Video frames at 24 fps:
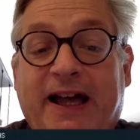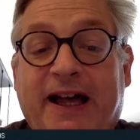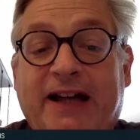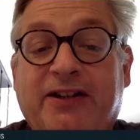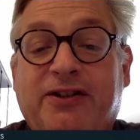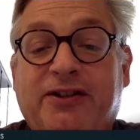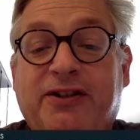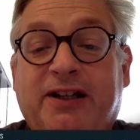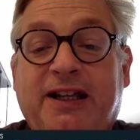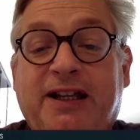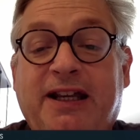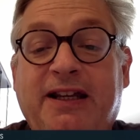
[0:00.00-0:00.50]

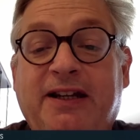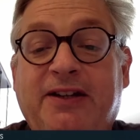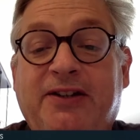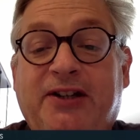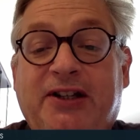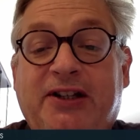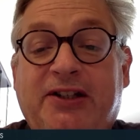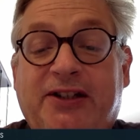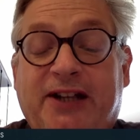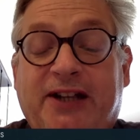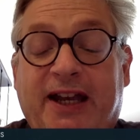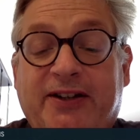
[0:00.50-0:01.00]
That's the key to
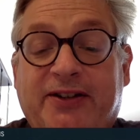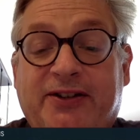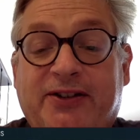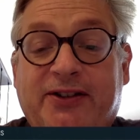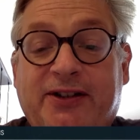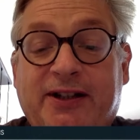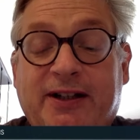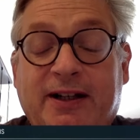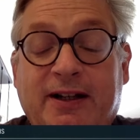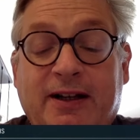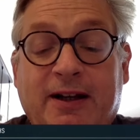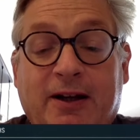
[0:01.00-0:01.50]

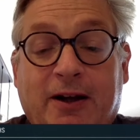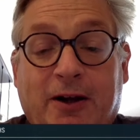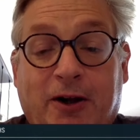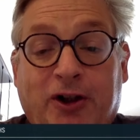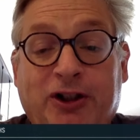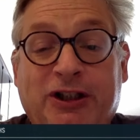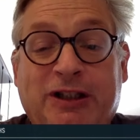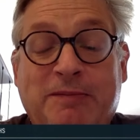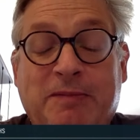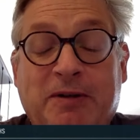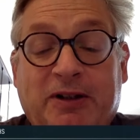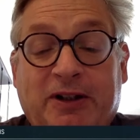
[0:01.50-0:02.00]
success
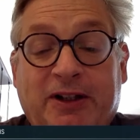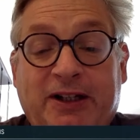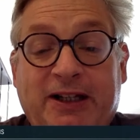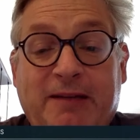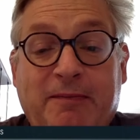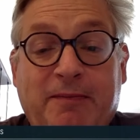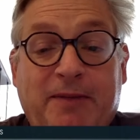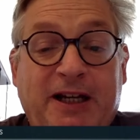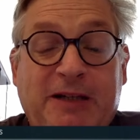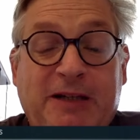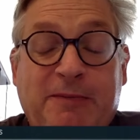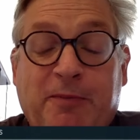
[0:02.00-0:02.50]
ultimately
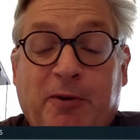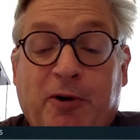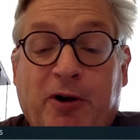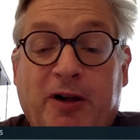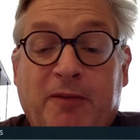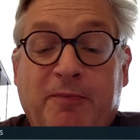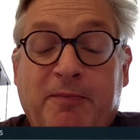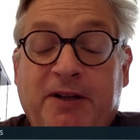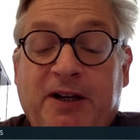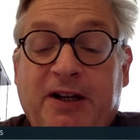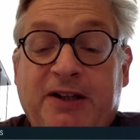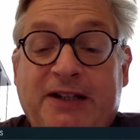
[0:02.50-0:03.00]
in
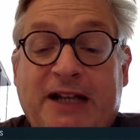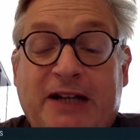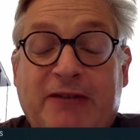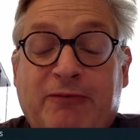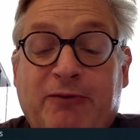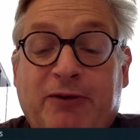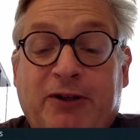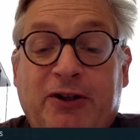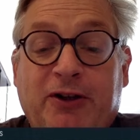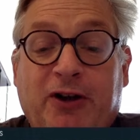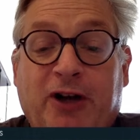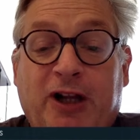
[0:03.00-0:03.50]
baseball, because
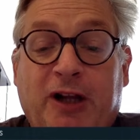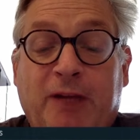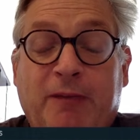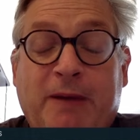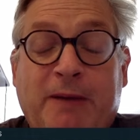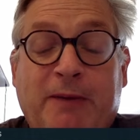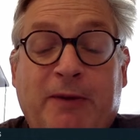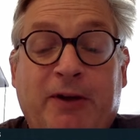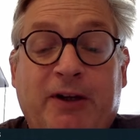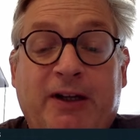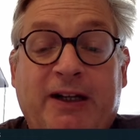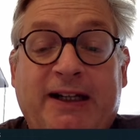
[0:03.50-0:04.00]
that's really all that
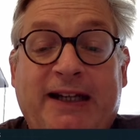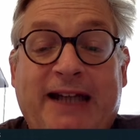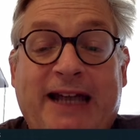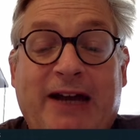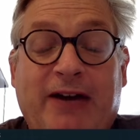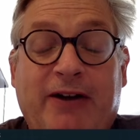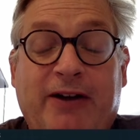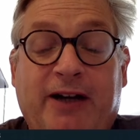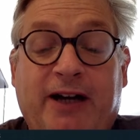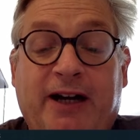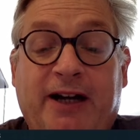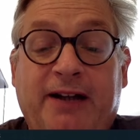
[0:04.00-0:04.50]
people are going to
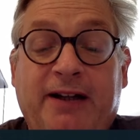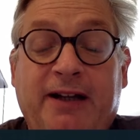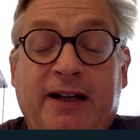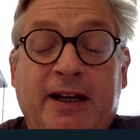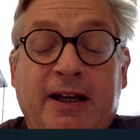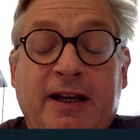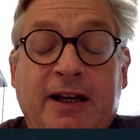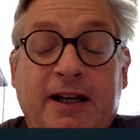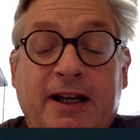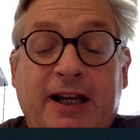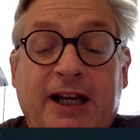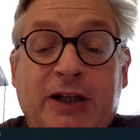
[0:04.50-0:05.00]
count on
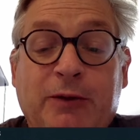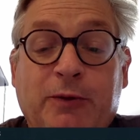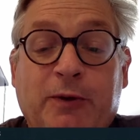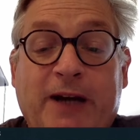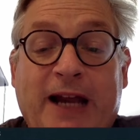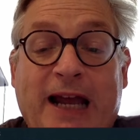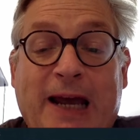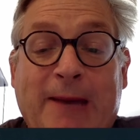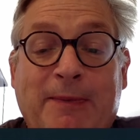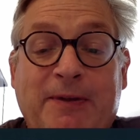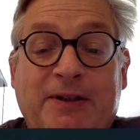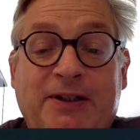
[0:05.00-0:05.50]
is
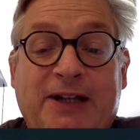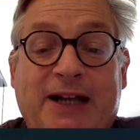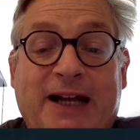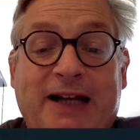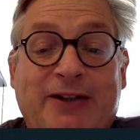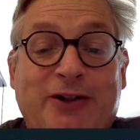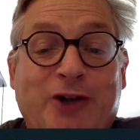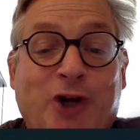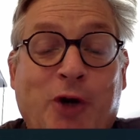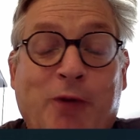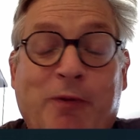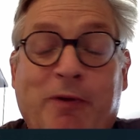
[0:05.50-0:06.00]
what happens in
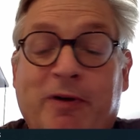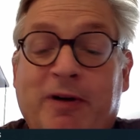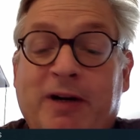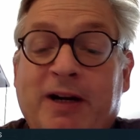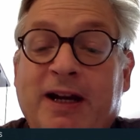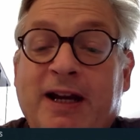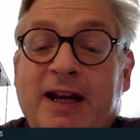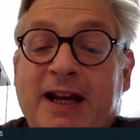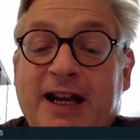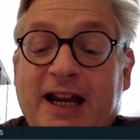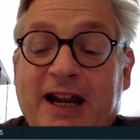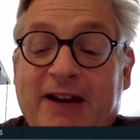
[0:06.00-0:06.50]
October.
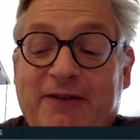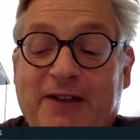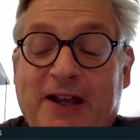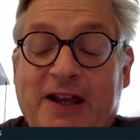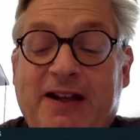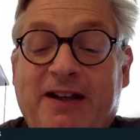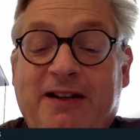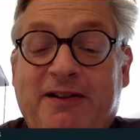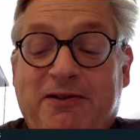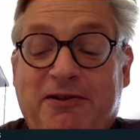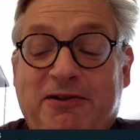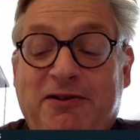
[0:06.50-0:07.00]
If
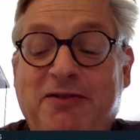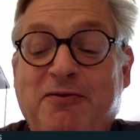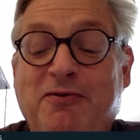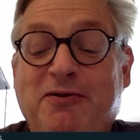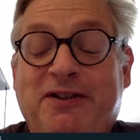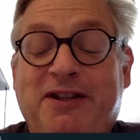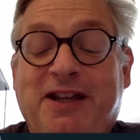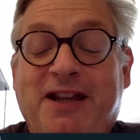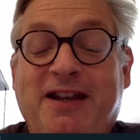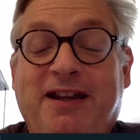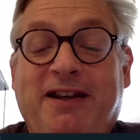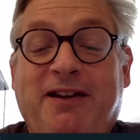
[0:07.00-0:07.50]
they do
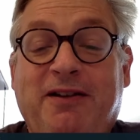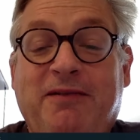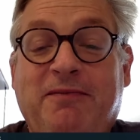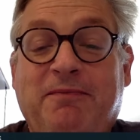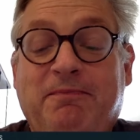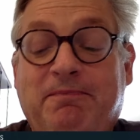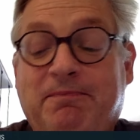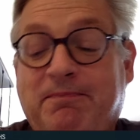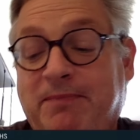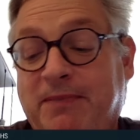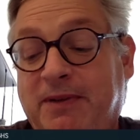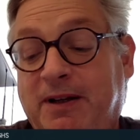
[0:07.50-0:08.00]
what they could,
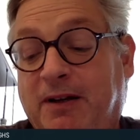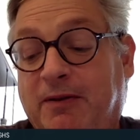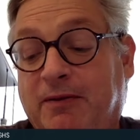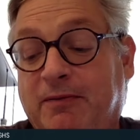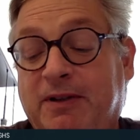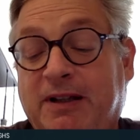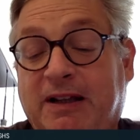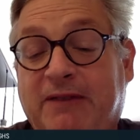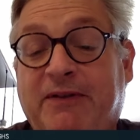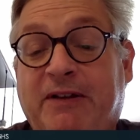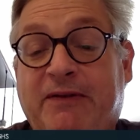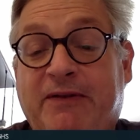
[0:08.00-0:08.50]
you
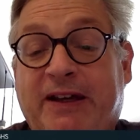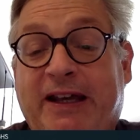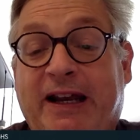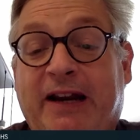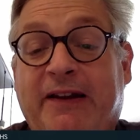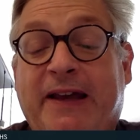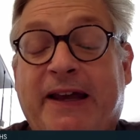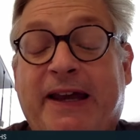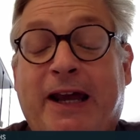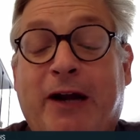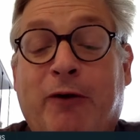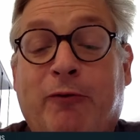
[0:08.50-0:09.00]
know, if they get
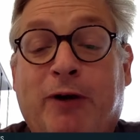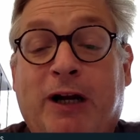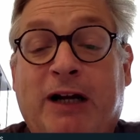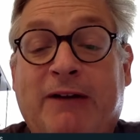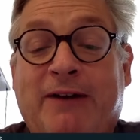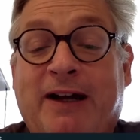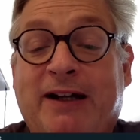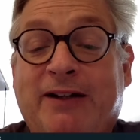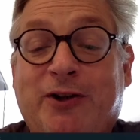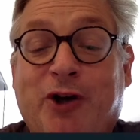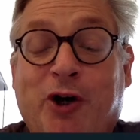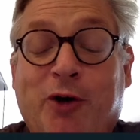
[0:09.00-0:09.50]
in that kind of run
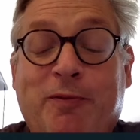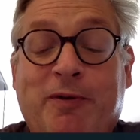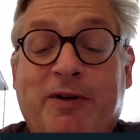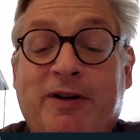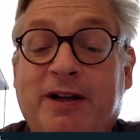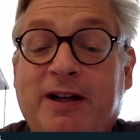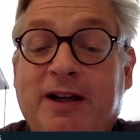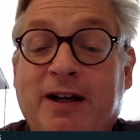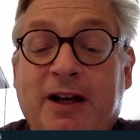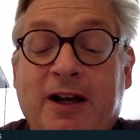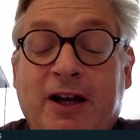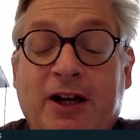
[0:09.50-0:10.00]
in
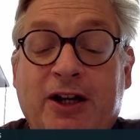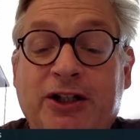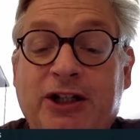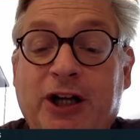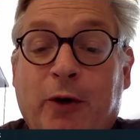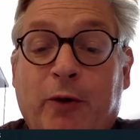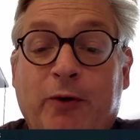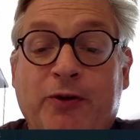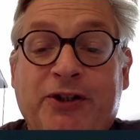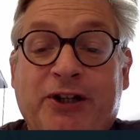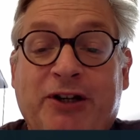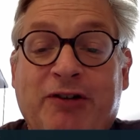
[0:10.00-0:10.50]
October,
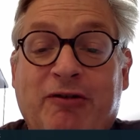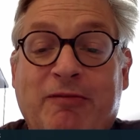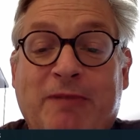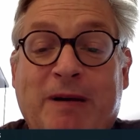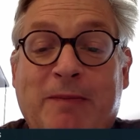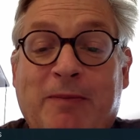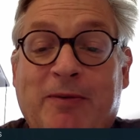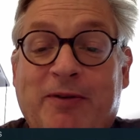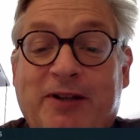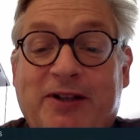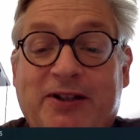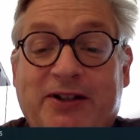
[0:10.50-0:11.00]
no one's going to
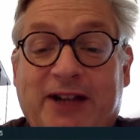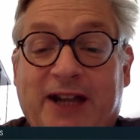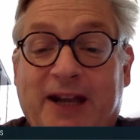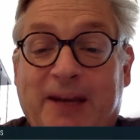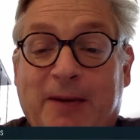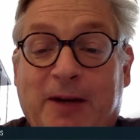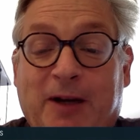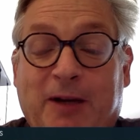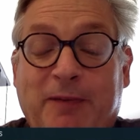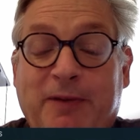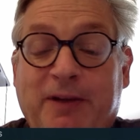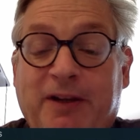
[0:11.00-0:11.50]
remember this
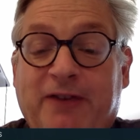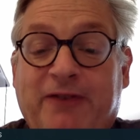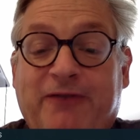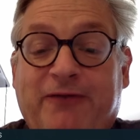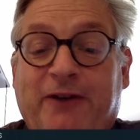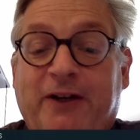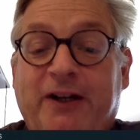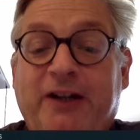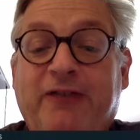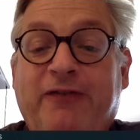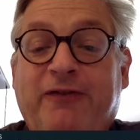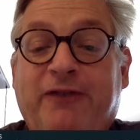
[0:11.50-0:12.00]
game. It'll be a
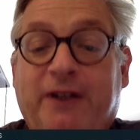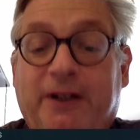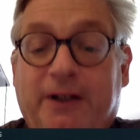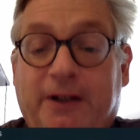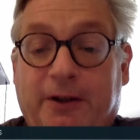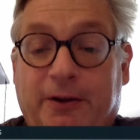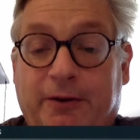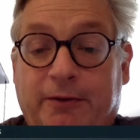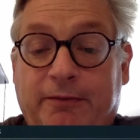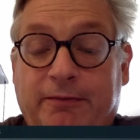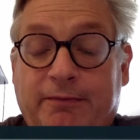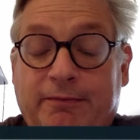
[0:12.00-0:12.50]
funny
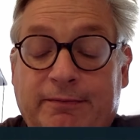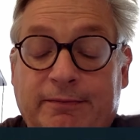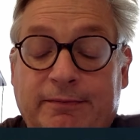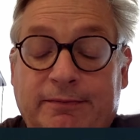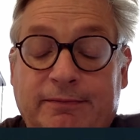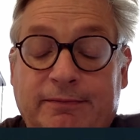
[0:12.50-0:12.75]
footnote.